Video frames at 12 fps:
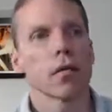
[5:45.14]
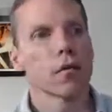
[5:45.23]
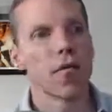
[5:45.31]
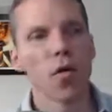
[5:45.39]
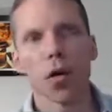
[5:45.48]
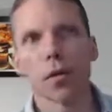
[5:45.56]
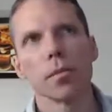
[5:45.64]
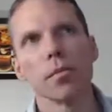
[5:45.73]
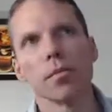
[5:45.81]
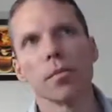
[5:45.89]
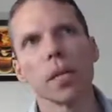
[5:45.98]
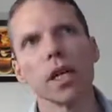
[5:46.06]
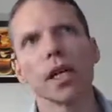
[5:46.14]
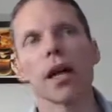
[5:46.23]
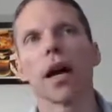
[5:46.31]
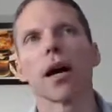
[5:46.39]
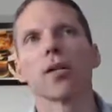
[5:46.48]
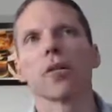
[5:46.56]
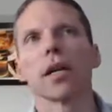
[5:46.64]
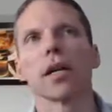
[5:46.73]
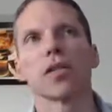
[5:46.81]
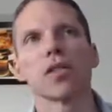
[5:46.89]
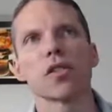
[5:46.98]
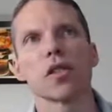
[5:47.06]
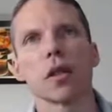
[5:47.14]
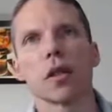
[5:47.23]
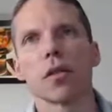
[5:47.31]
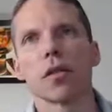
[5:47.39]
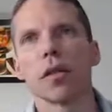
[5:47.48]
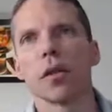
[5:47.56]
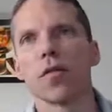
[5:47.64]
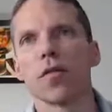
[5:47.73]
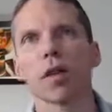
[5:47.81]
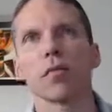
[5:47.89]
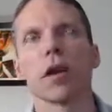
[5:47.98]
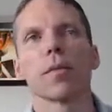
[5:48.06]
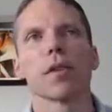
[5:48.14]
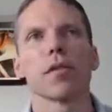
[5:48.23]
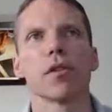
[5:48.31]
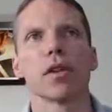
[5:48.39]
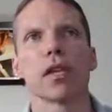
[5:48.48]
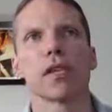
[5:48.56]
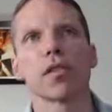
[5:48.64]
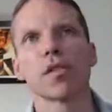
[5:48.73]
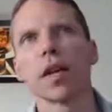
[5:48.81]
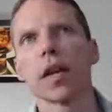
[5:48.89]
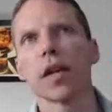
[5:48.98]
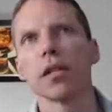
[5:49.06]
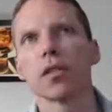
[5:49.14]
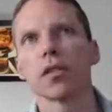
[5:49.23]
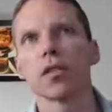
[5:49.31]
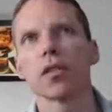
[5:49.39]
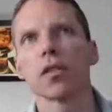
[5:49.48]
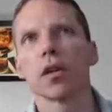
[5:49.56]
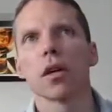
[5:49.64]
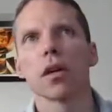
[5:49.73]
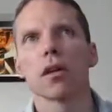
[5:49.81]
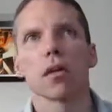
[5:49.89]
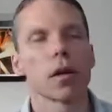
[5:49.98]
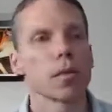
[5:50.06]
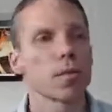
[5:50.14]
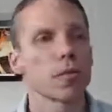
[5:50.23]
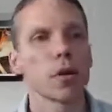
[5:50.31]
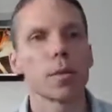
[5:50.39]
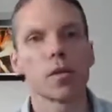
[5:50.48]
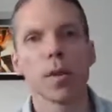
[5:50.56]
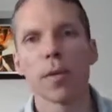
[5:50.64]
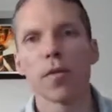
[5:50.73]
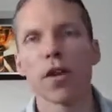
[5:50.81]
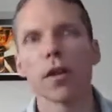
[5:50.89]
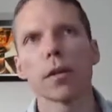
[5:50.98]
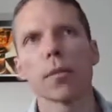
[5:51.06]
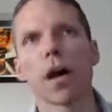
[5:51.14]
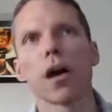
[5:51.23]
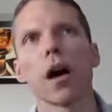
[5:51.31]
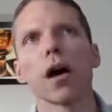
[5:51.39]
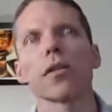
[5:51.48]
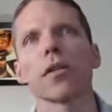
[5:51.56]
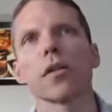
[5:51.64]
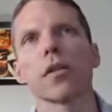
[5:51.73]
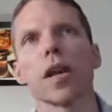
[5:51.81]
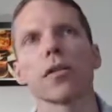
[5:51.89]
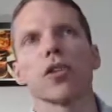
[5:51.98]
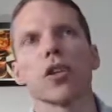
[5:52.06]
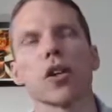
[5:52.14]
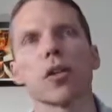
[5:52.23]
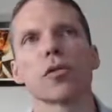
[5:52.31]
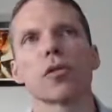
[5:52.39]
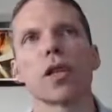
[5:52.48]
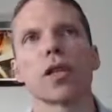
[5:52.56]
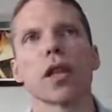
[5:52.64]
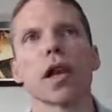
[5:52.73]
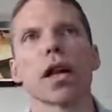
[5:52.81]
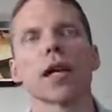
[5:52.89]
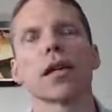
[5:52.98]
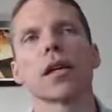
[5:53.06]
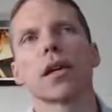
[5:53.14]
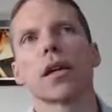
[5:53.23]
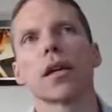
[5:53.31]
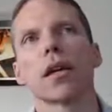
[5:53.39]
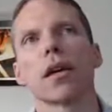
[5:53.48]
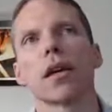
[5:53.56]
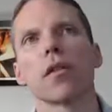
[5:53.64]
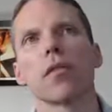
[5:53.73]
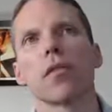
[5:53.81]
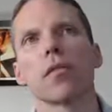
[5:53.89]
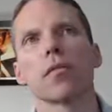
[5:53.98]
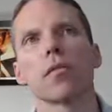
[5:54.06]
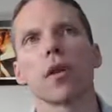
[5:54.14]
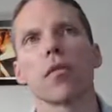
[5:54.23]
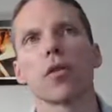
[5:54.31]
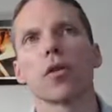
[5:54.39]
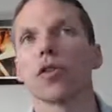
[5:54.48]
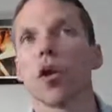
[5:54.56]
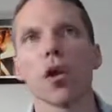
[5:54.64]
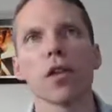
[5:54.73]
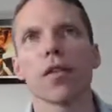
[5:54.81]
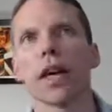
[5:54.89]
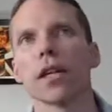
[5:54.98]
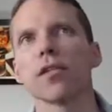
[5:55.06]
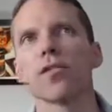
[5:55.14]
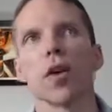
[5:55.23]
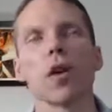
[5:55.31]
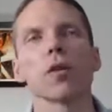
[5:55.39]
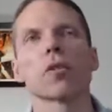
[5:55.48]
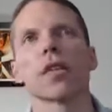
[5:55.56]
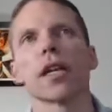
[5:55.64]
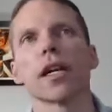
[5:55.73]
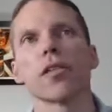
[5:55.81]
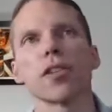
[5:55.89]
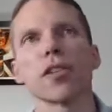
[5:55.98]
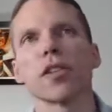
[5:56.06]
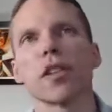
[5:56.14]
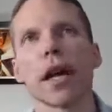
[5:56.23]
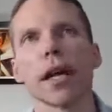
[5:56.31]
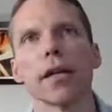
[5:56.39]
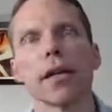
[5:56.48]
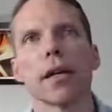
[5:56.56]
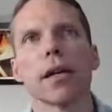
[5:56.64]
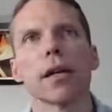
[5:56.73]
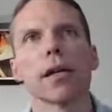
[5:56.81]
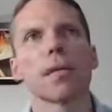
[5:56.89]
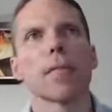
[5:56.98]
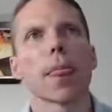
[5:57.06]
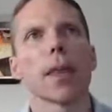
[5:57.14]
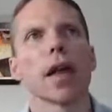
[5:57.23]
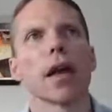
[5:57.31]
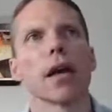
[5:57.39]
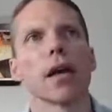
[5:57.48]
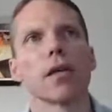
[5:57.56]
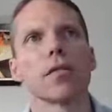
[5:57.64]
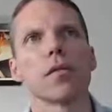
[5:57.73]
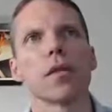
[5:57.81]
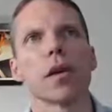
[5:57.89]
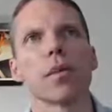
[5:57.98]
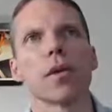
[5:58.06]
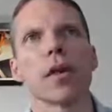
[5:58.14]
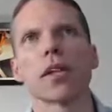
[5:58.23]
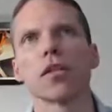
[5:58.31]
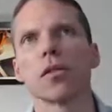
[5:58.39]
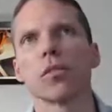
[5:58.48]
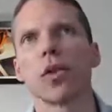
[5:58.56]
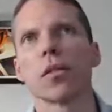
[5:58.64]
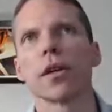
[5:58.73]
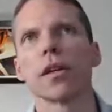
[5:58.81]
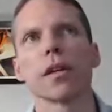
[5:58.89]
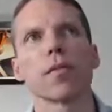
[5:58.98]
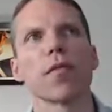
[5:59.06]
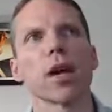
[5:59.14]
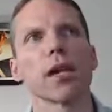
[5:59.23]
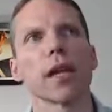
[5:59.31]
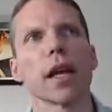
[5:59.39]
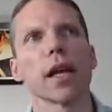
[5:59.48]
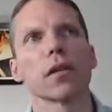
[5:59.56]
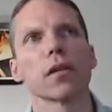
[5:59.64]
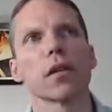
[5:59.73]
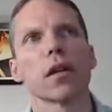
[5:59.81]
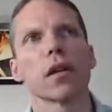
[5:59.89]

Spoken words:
foreign media outlets, the federal government of the United States, groups may be funded by other NGOs and the like. Of course, all of that is false that I just said. And but that's what we end up finding out.